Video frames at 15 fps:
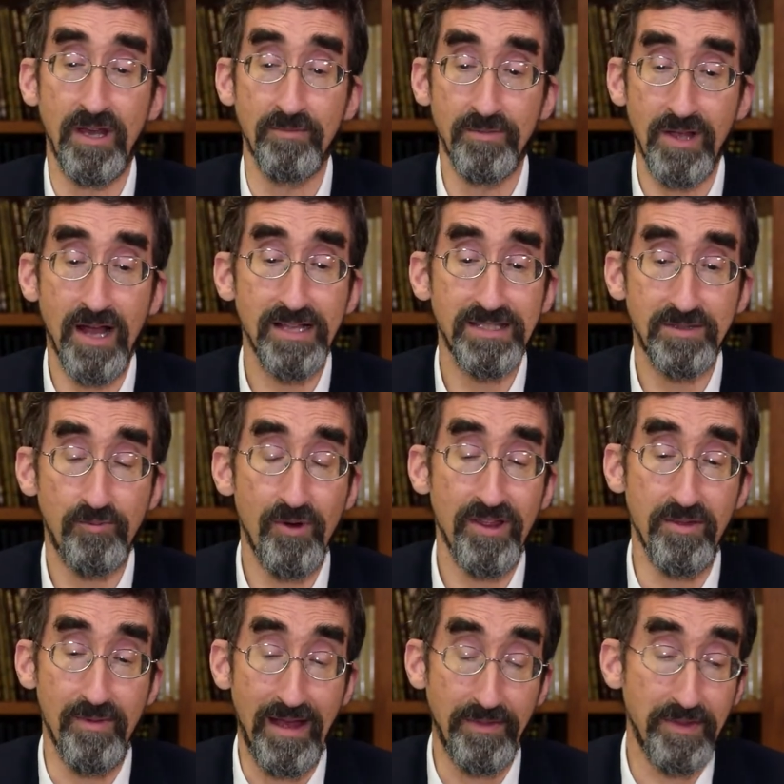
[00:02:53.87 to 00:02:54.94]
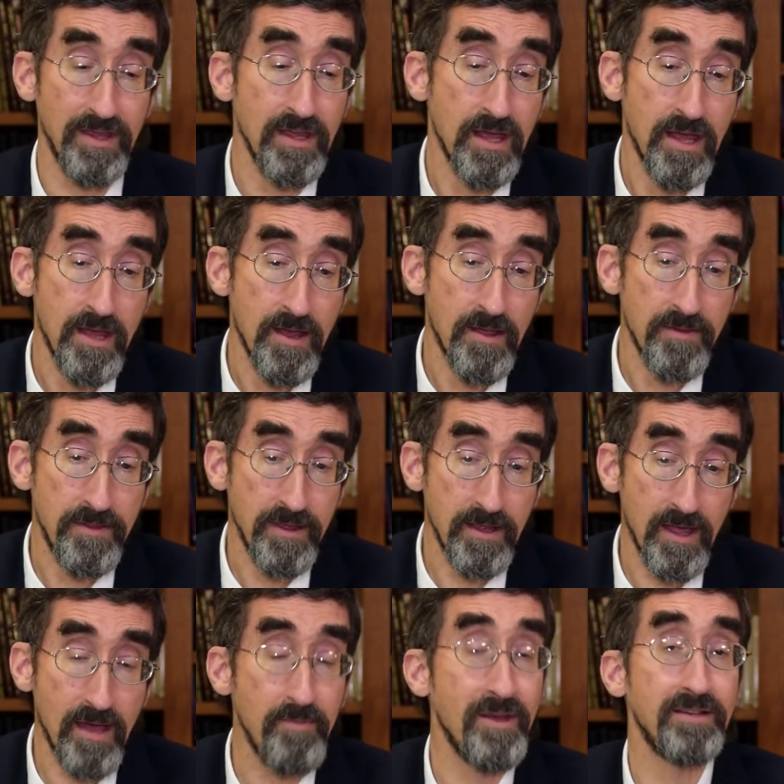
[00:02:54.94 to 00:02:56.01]
God spread them out. The, the
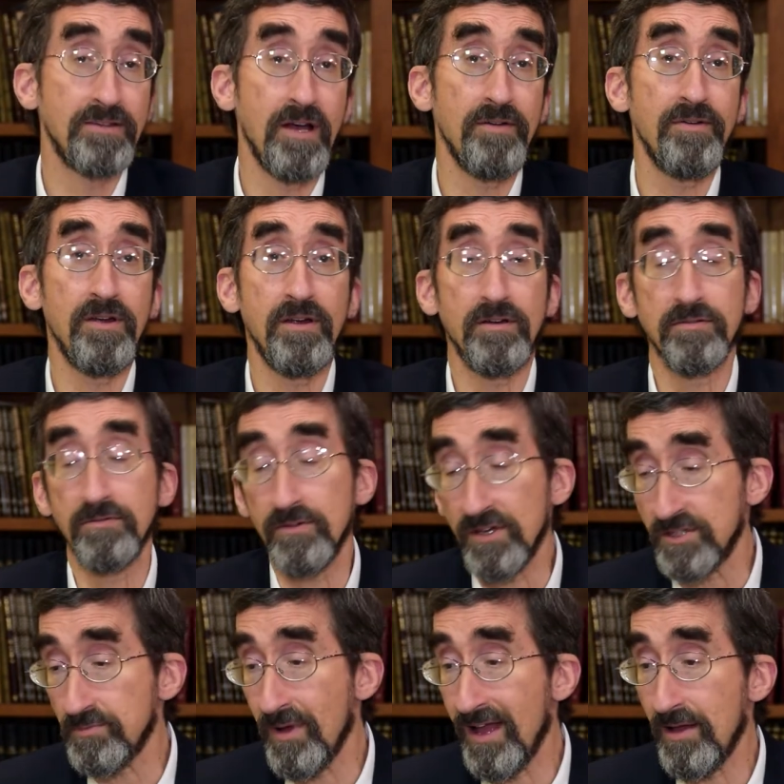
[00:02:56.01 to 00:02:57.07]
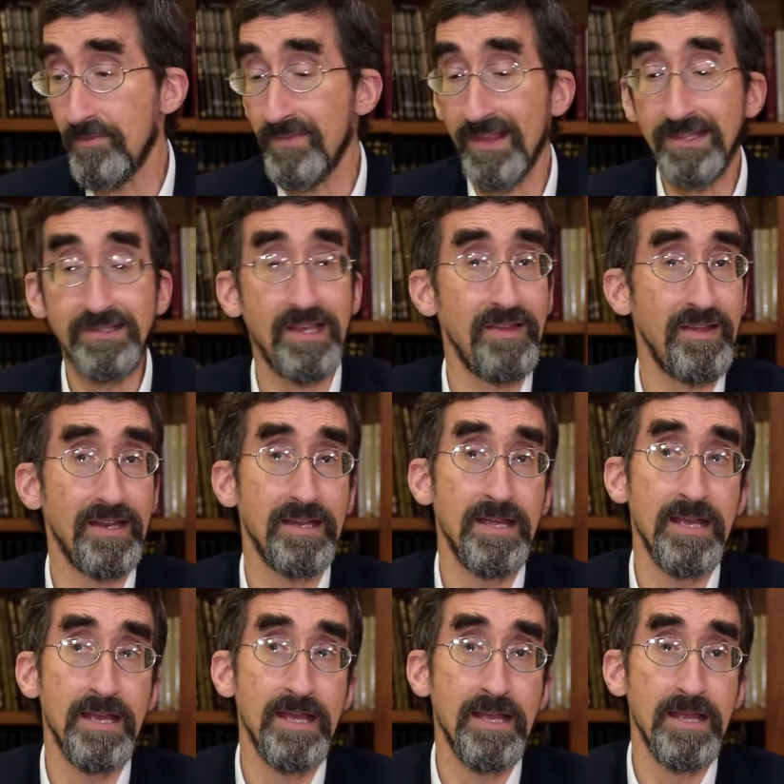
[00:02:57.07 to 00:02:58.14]
Haamek Davar, Rashbam, they say that
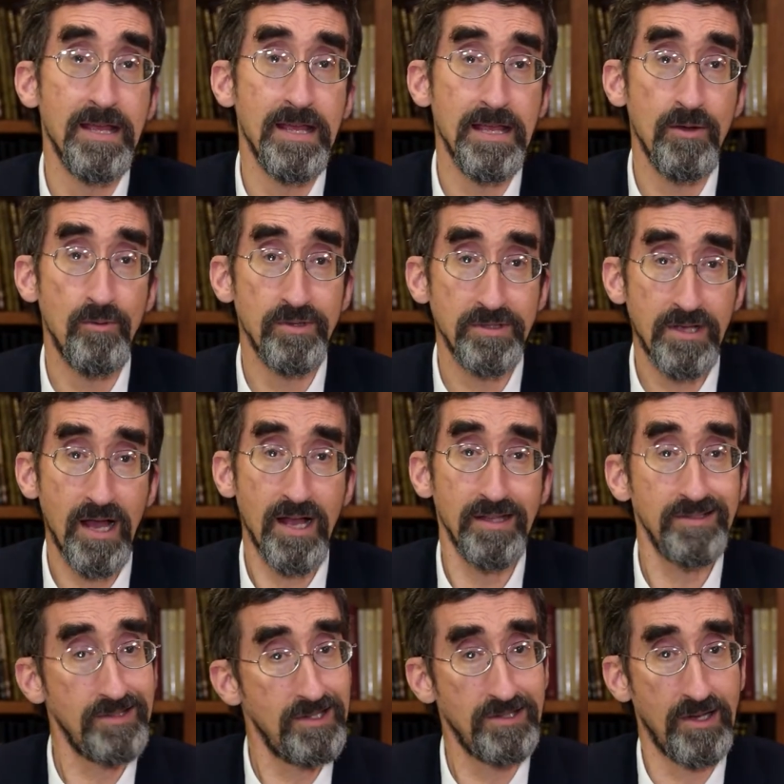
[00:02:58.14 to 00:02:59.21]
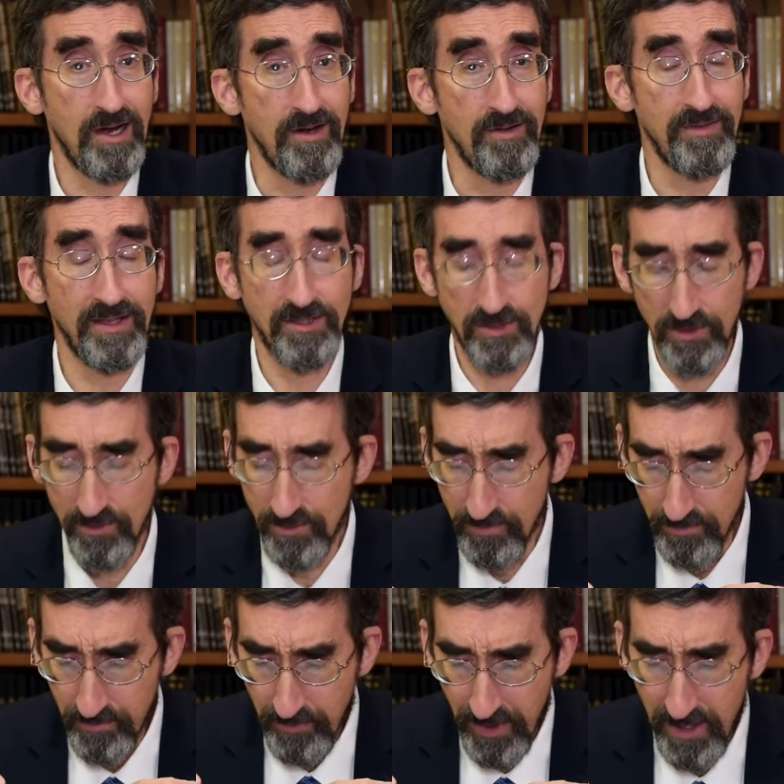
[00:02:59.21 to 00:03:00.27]
it was God's desire that
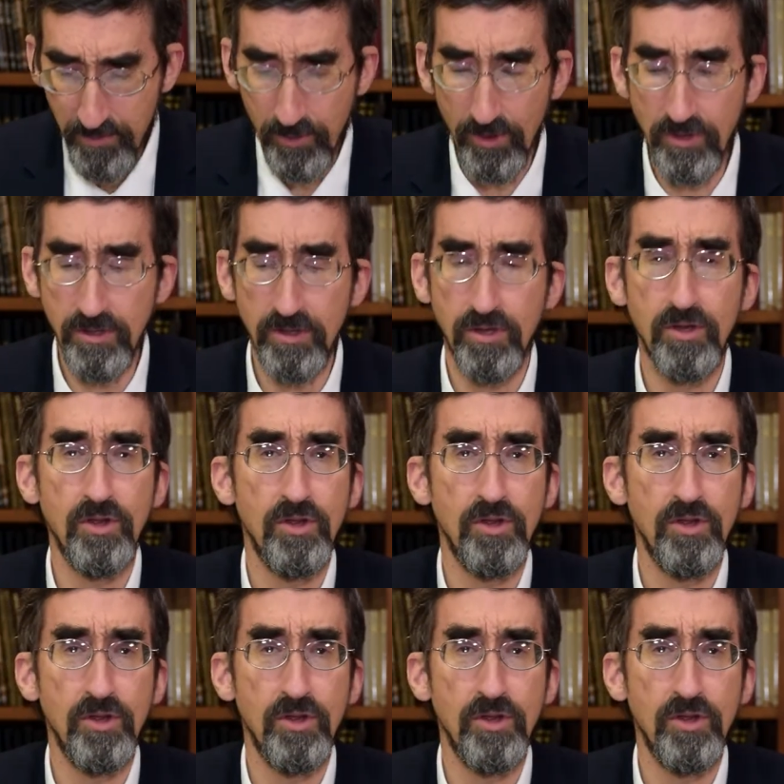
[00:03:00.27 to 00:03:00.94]
people